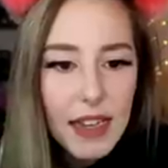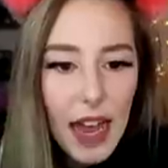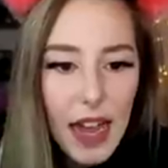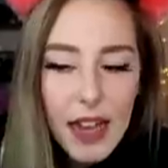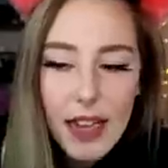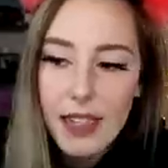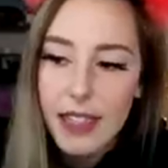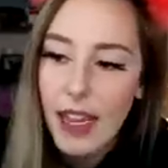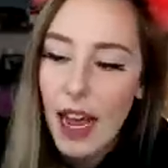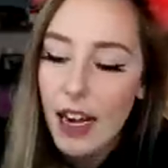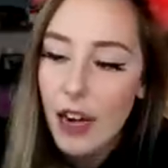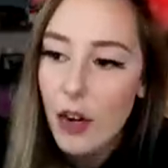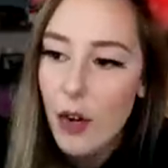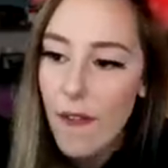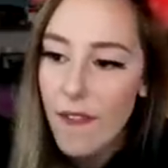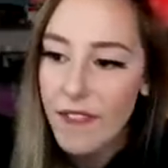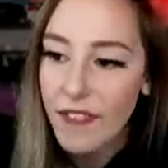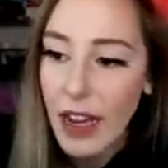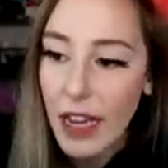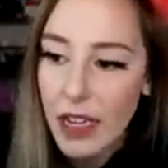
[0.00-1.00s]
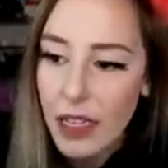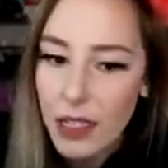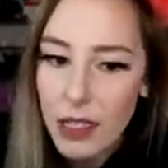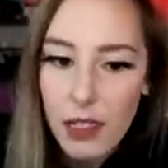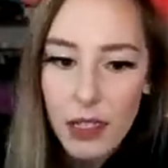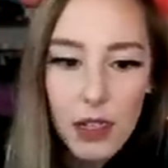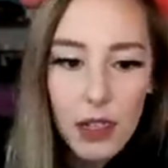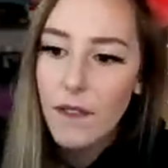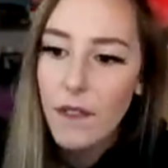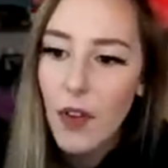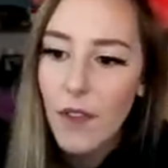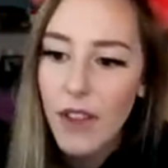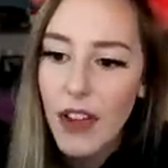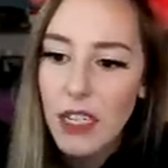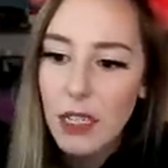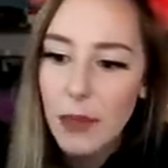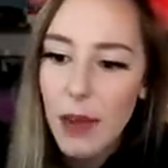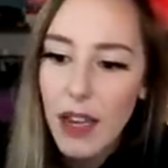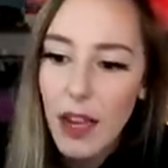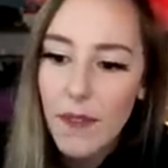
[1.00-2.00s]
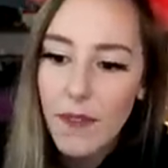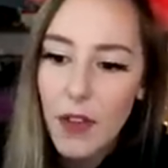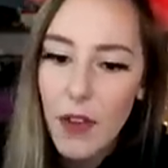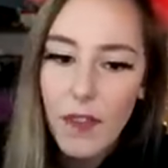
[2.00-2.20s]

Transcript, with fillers: that a new face? Full face makeup,